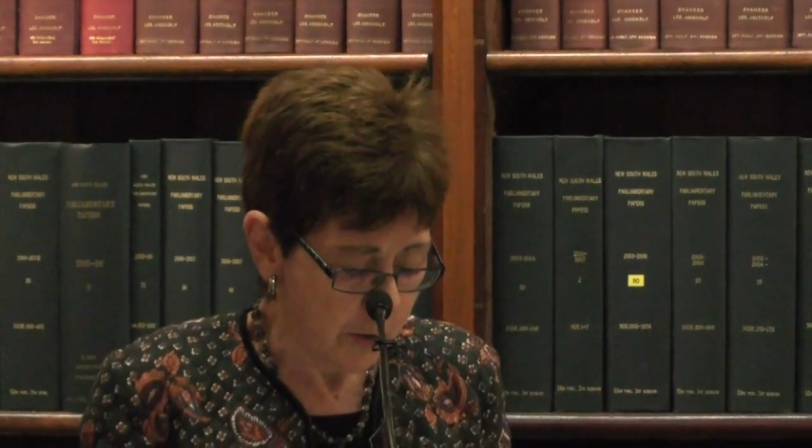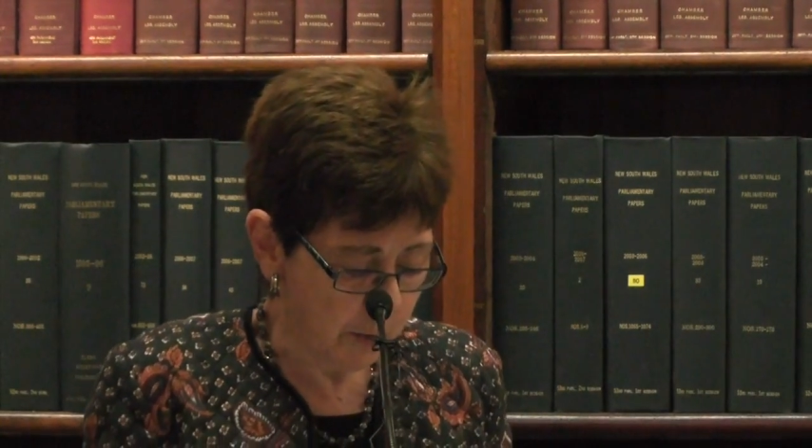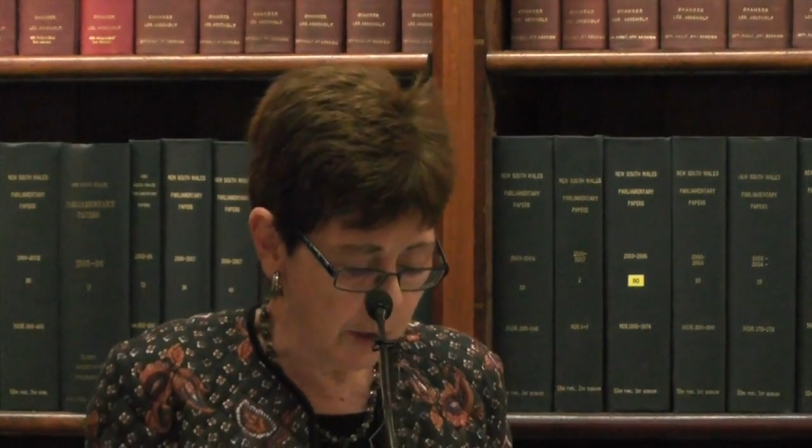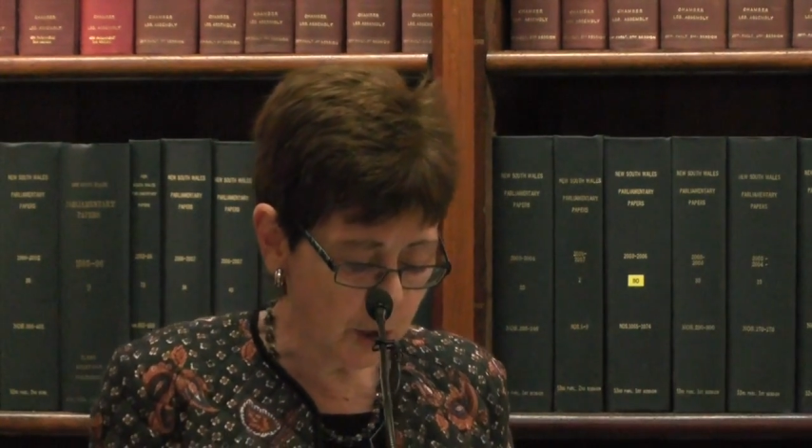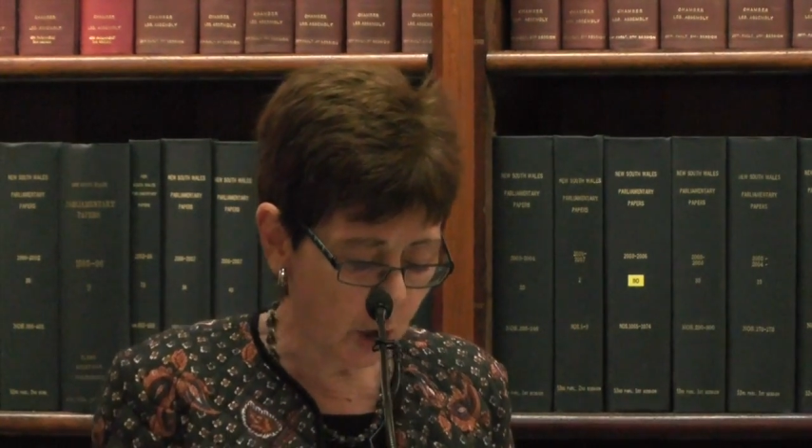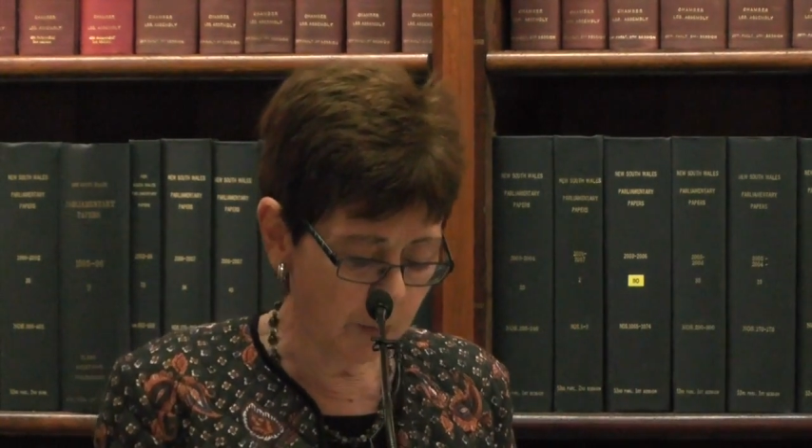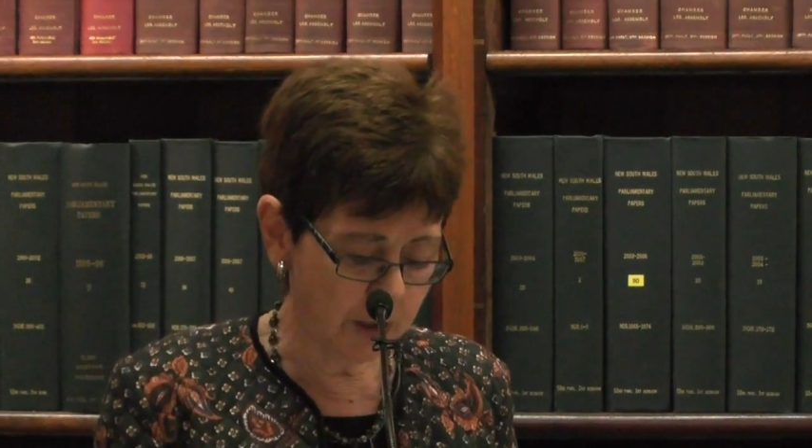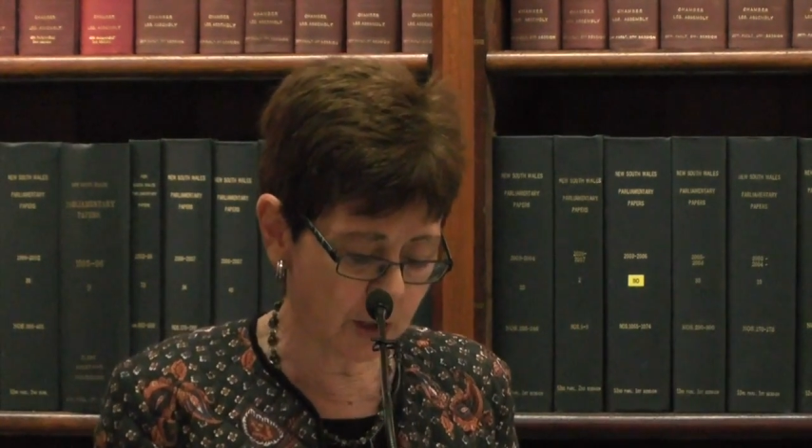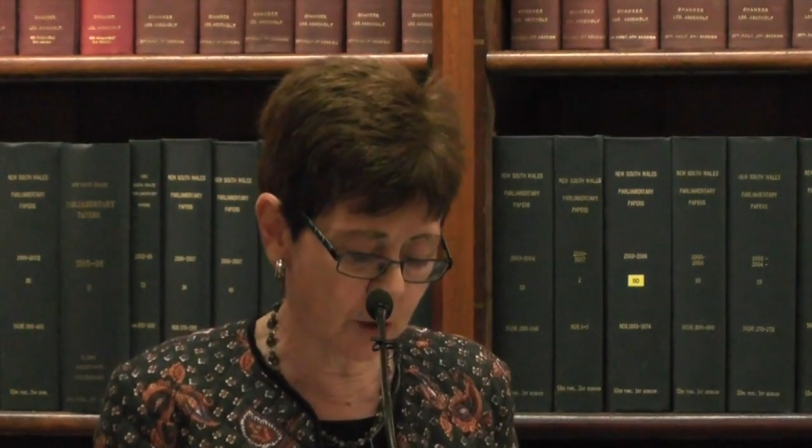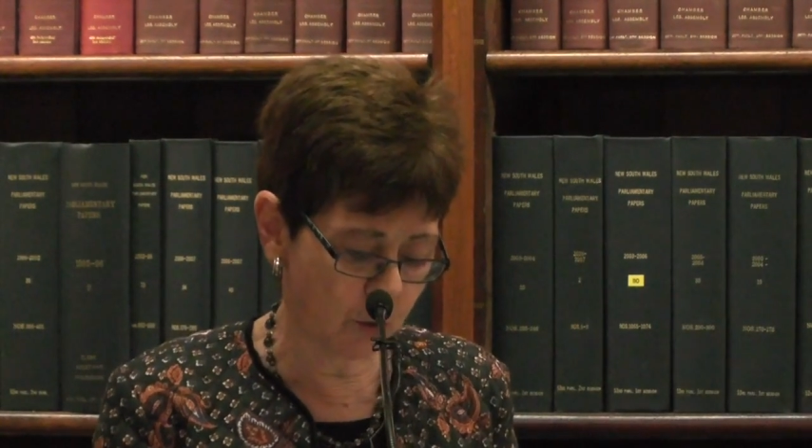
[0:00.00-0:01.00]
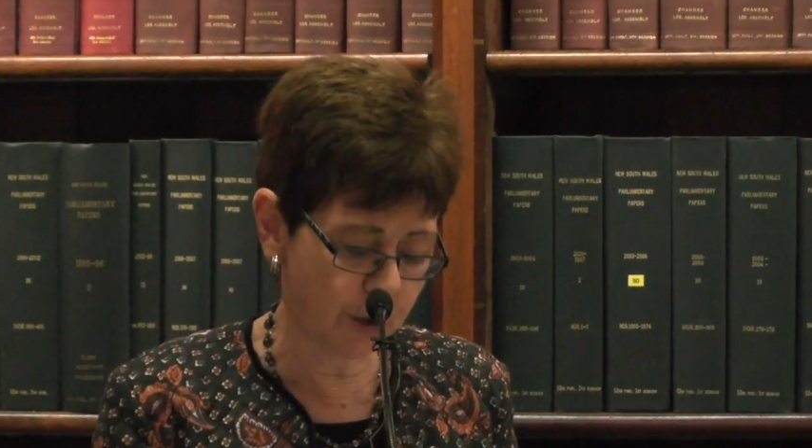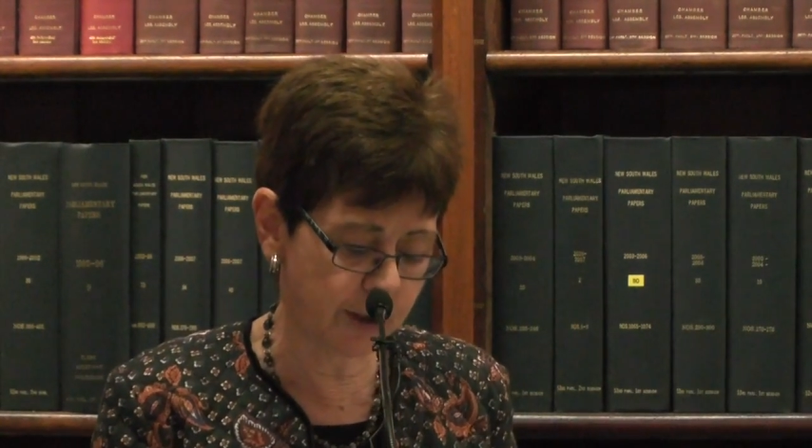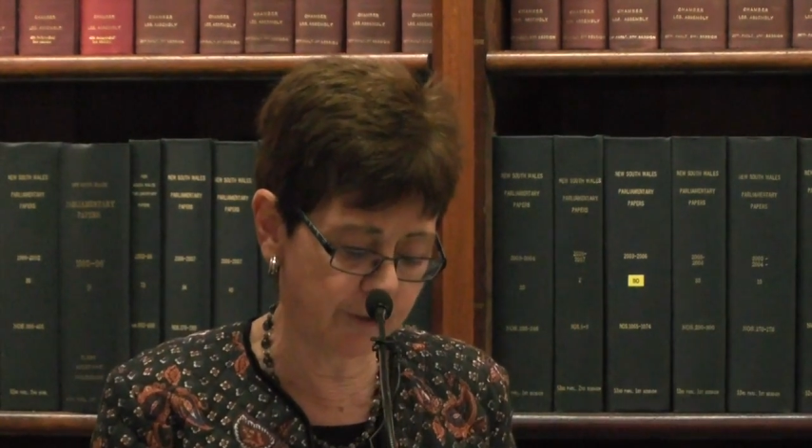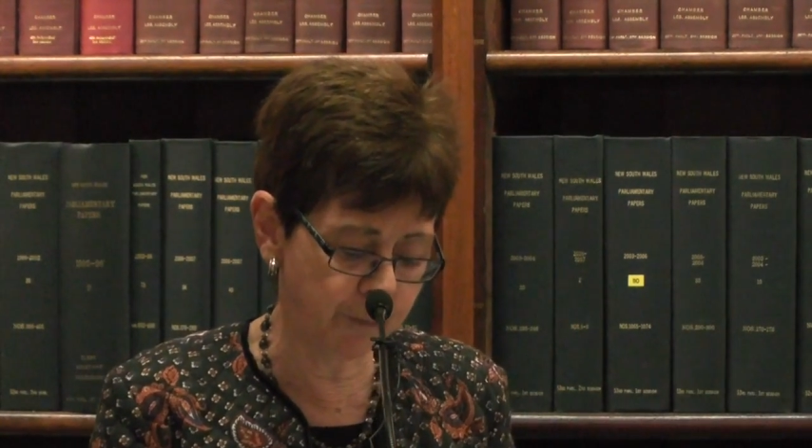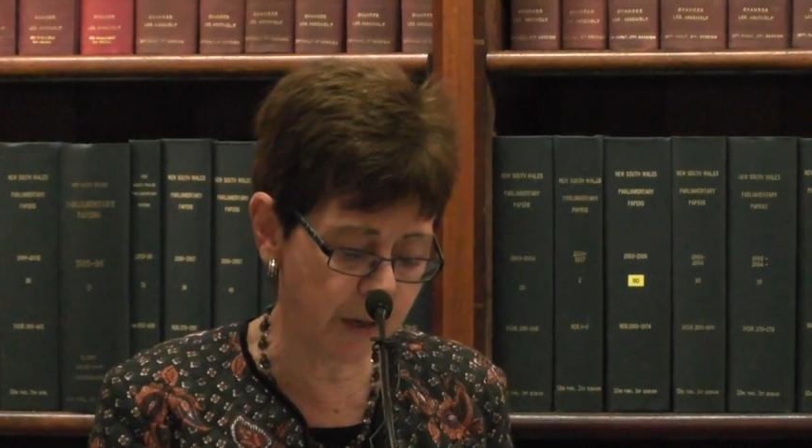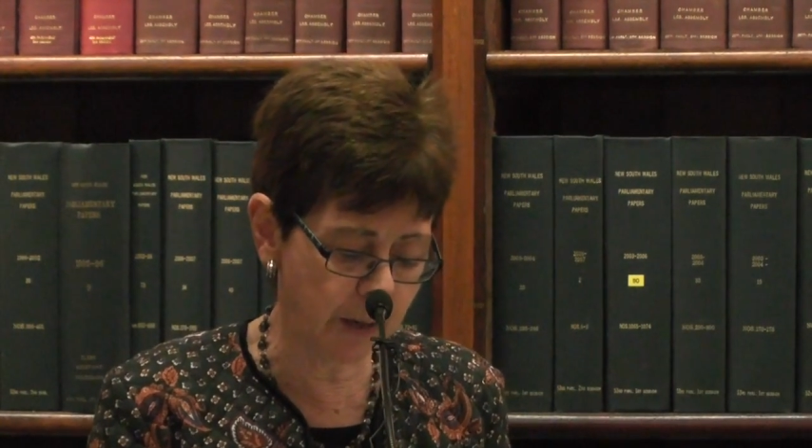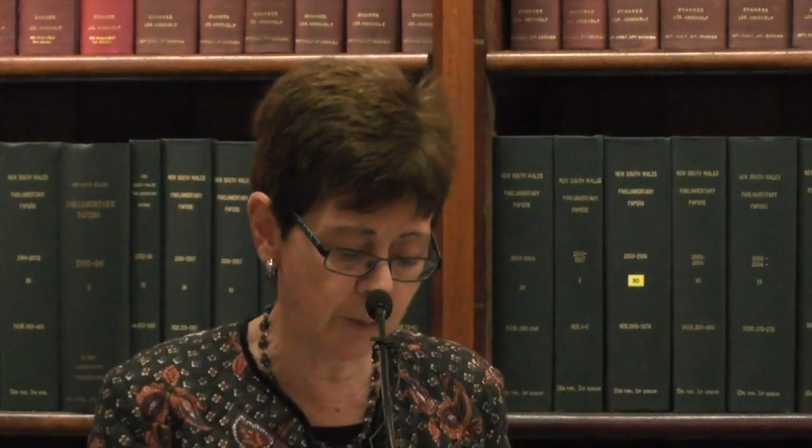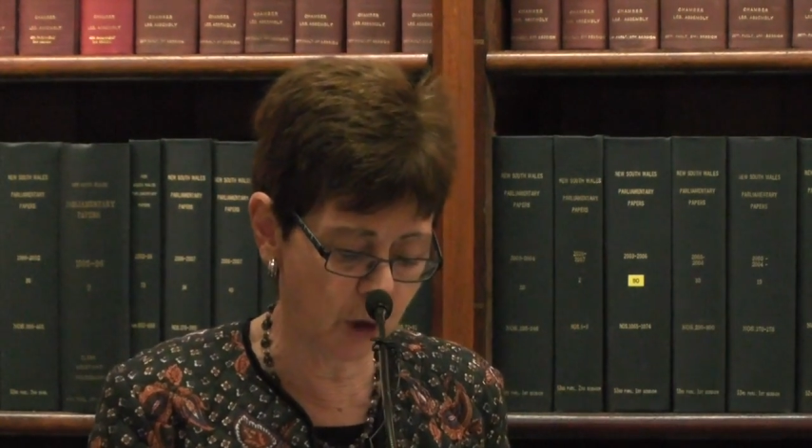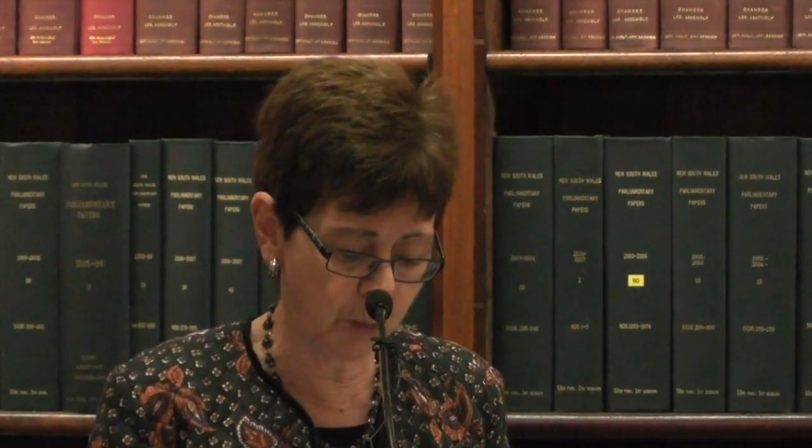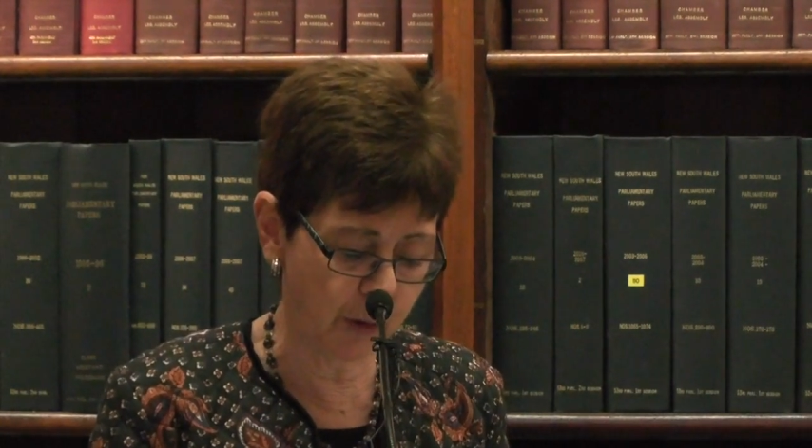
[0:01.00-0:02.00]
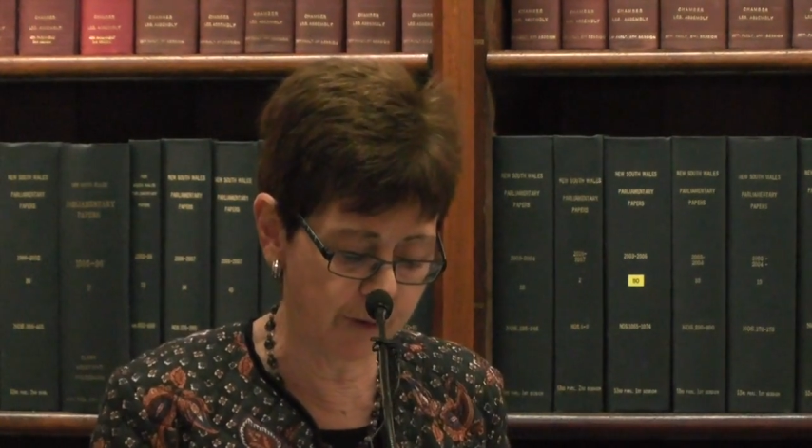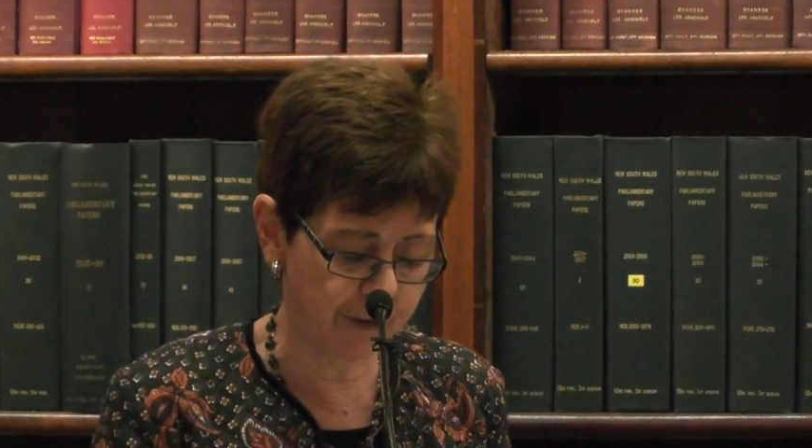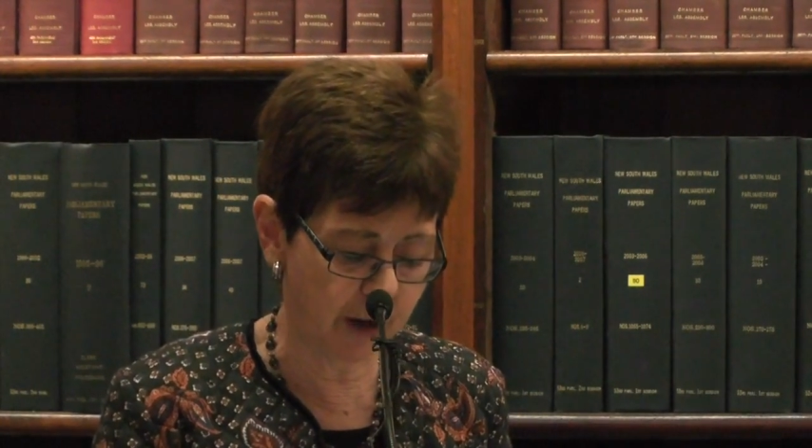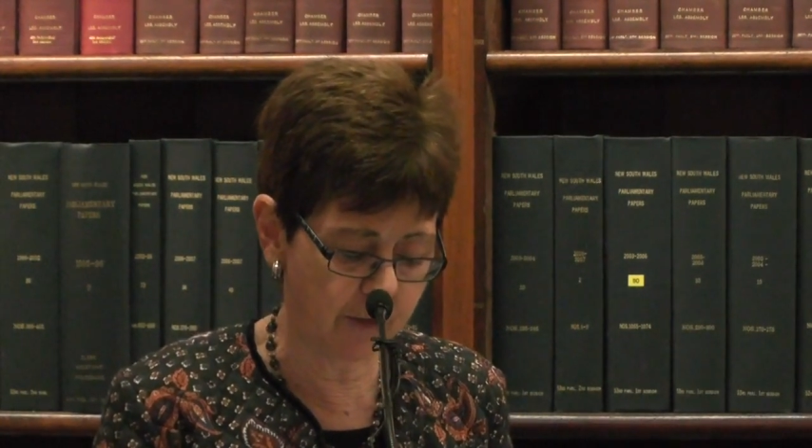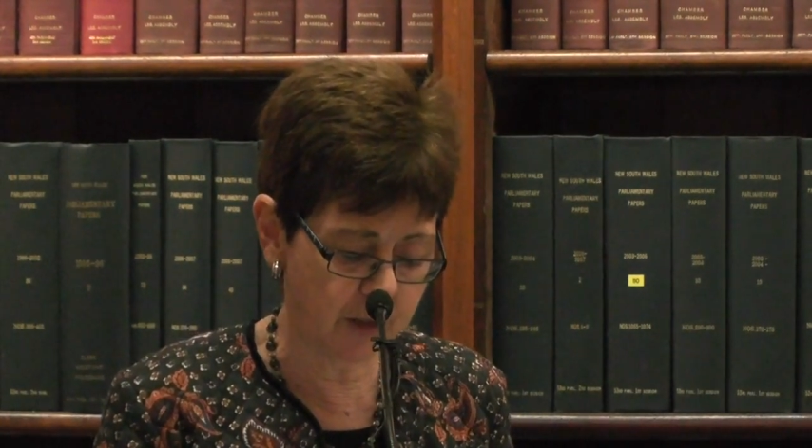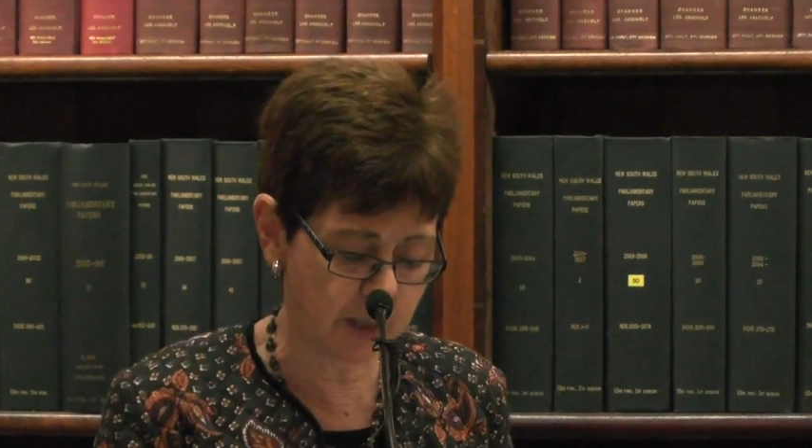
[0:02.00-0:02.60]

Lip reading: The most common source of PM2.5